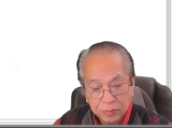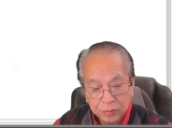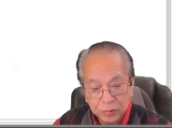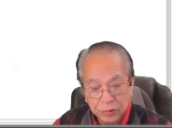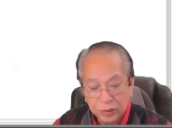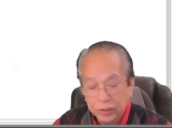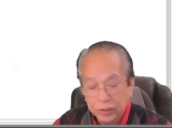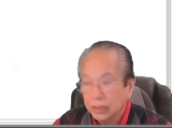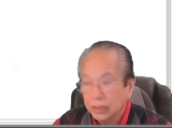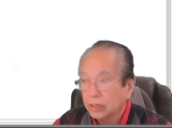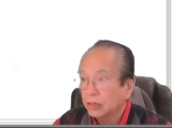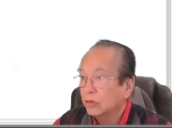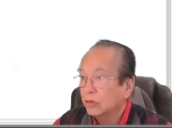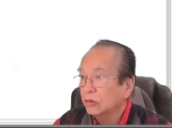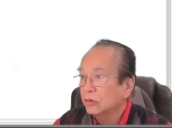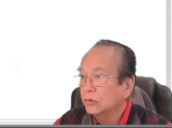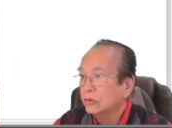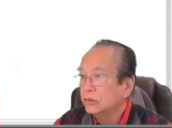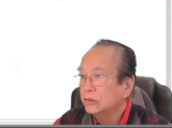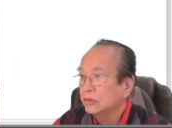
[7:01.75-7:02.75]
putting our
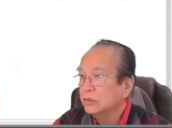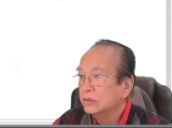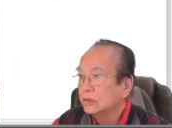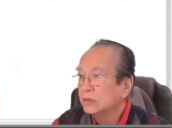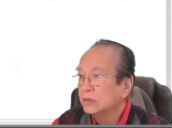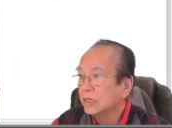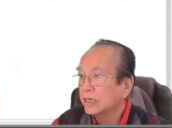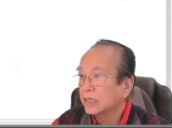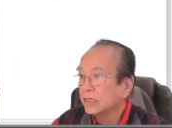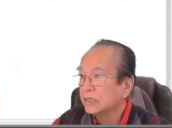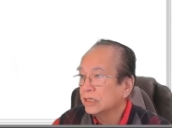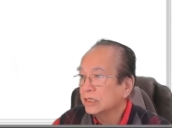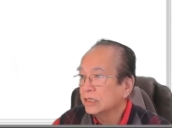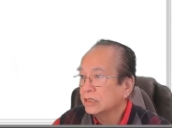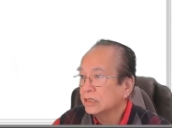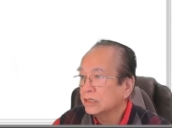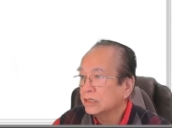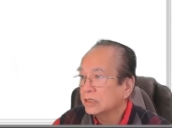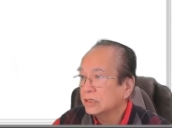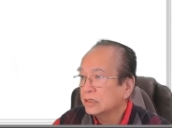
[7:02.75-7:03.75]
own like
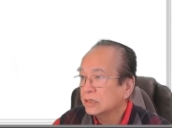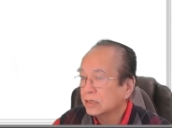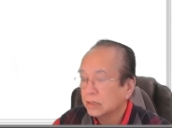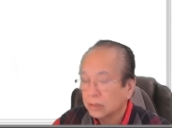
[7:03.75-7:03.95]
this,